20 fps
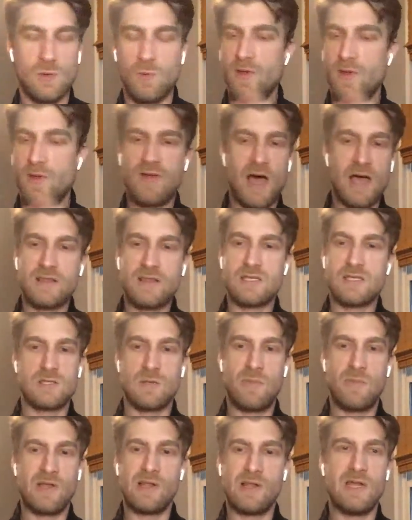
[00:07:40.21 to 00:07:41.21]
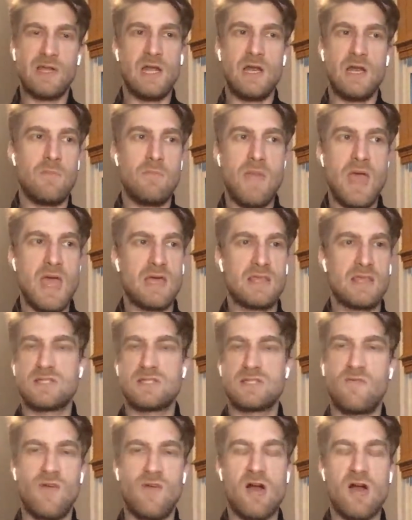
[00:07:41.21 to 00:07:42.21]
We've got this ability to make this
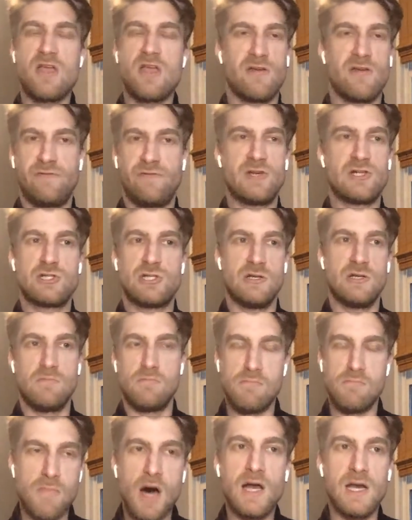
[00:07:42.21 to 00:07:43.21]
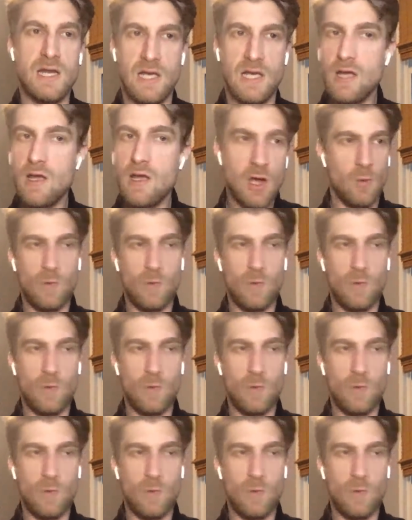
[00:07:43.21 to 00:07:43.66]
very efficient money.